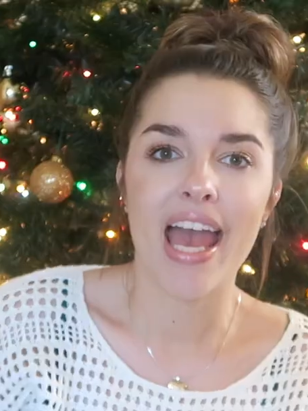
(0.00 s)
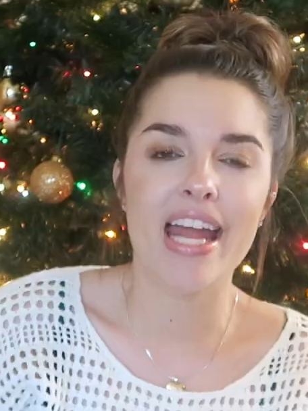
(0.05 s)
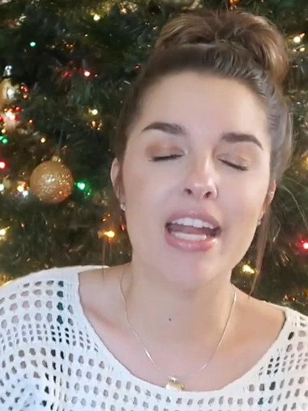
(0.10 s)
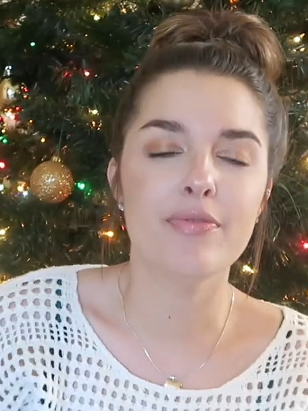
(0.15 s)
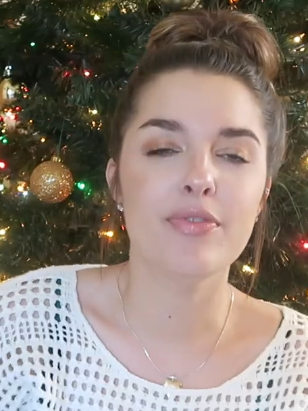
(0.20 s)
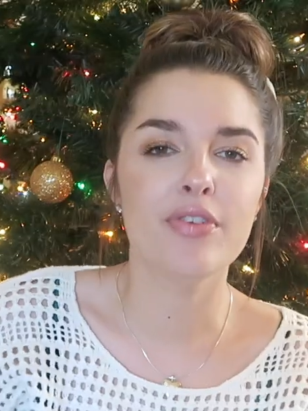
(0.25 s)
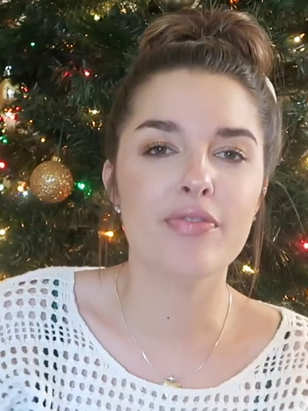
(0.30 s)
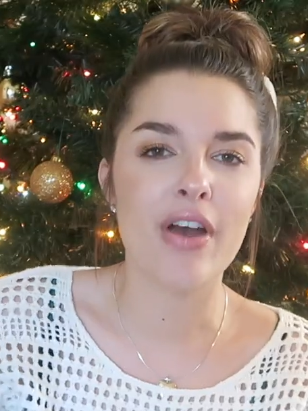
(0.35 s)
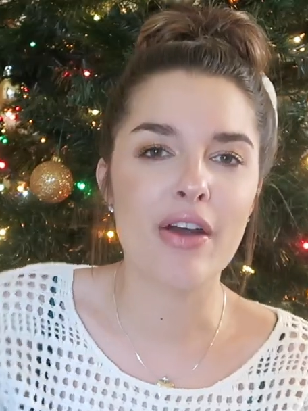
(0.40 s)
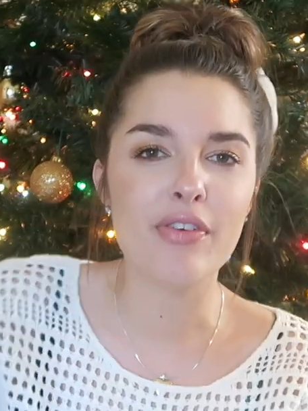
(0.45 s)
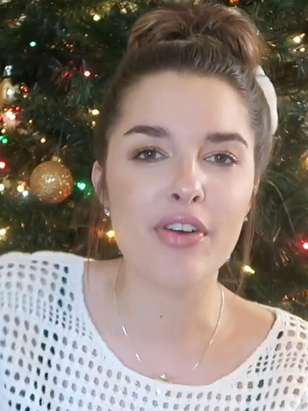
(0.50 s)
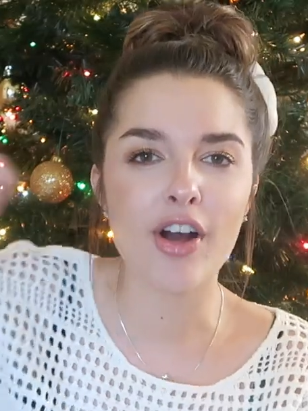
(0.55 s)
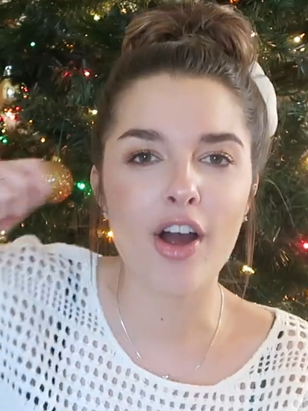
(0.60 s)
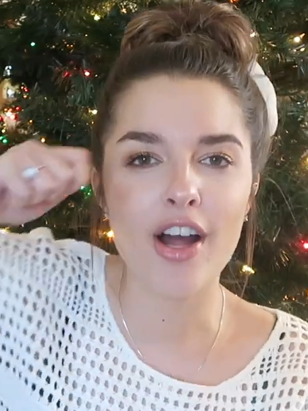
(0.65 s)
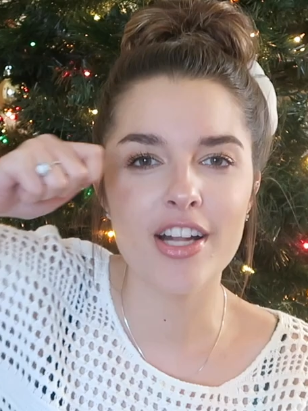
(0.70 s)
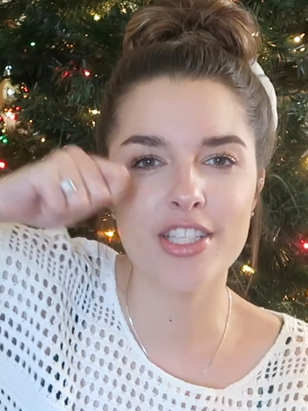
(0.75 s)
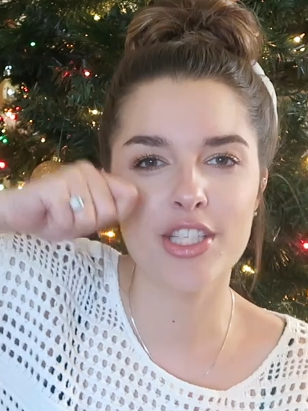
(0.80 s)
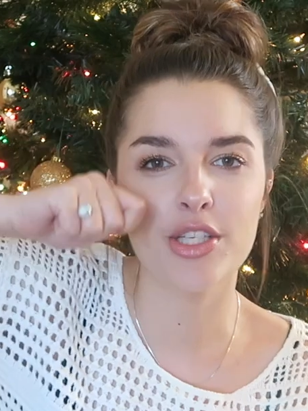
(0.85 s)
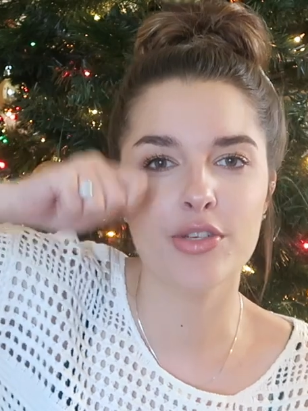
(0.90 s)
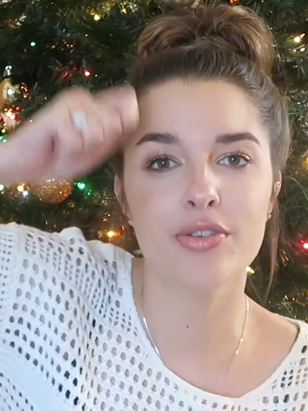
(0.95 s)
And if you've ever
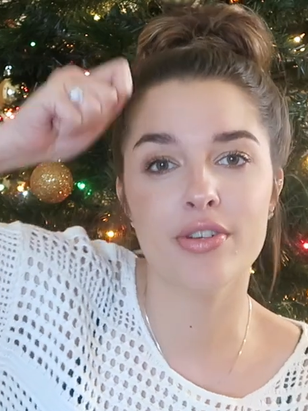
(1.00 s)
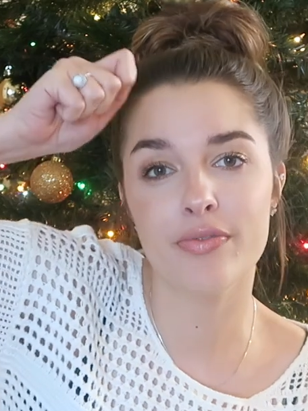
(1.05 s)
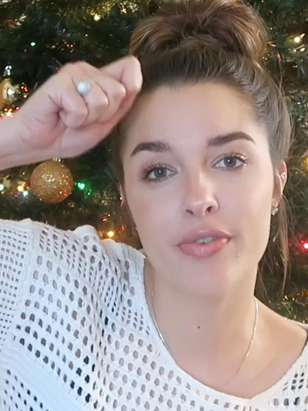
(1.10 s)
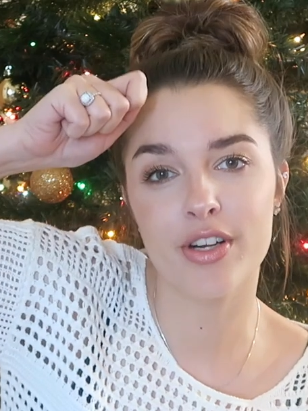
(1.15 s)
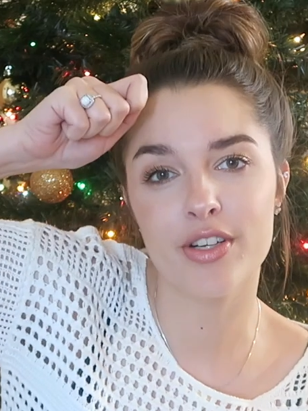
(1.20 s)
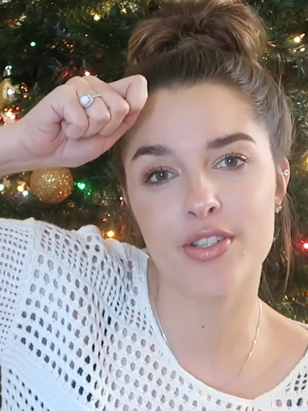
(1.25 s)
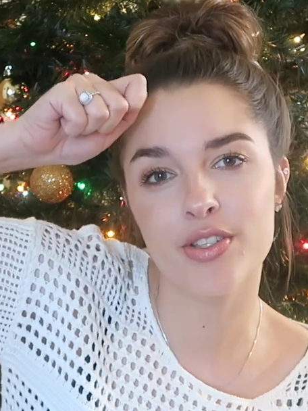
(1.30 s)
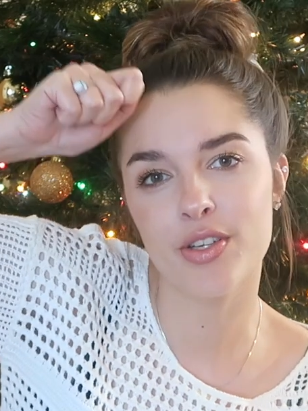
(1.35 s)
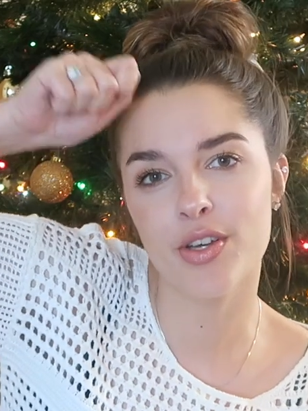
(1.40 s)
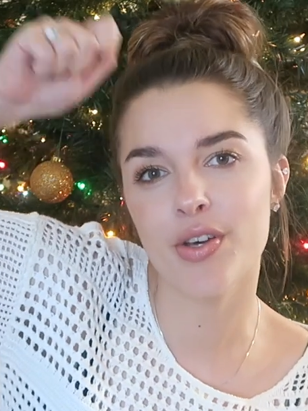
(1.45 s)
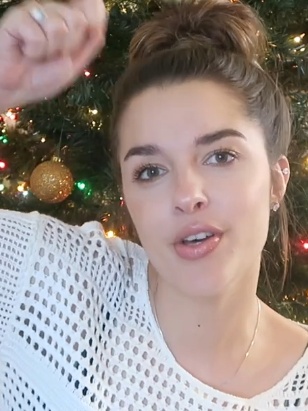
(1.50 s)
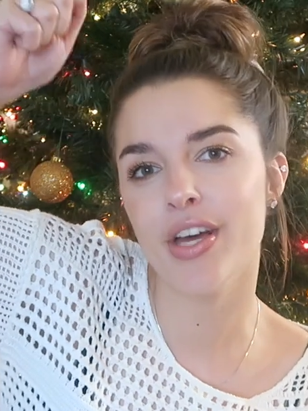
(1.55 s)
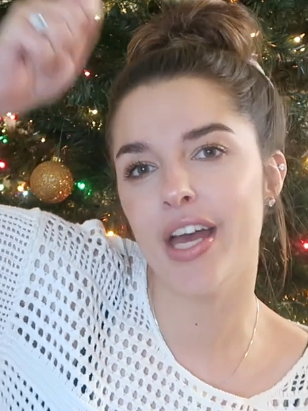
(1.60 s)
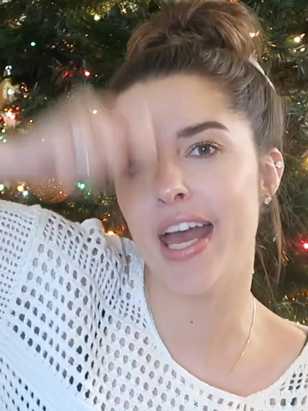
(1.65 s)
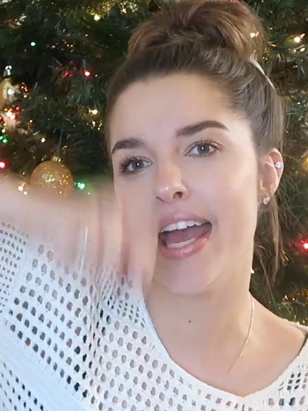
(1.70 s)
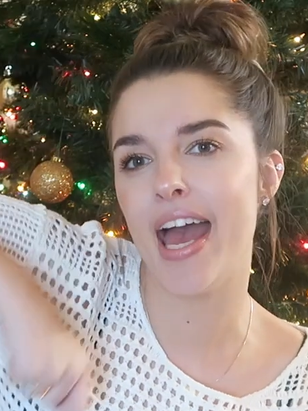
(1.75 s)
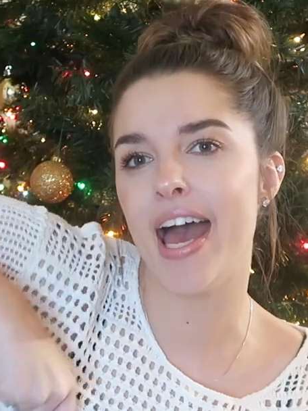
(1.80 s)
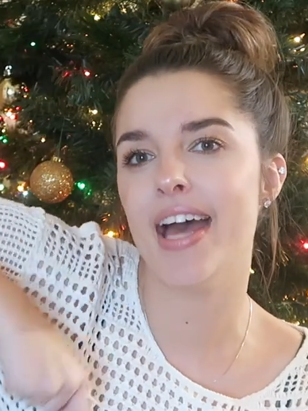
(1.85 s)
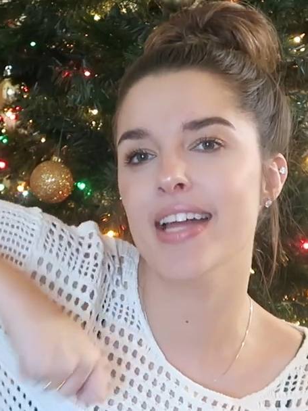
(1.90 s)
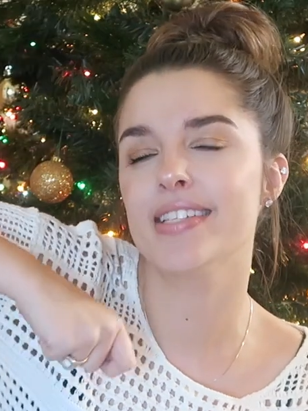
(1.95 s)
gone to Universal
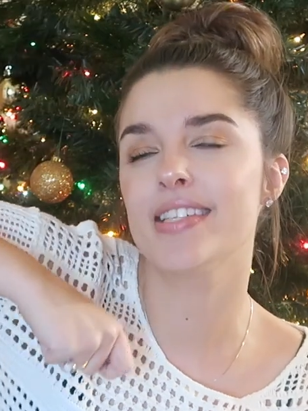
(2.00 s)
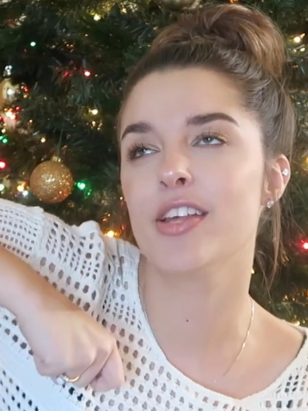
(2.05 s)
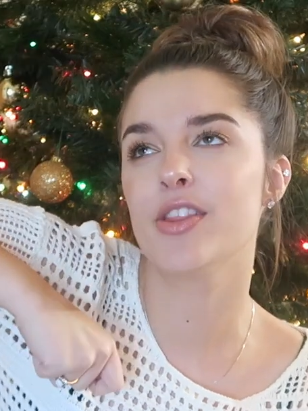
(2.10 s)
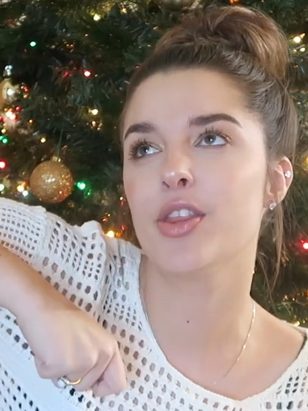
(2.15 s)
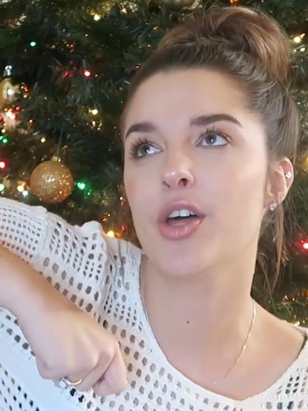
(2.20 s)
at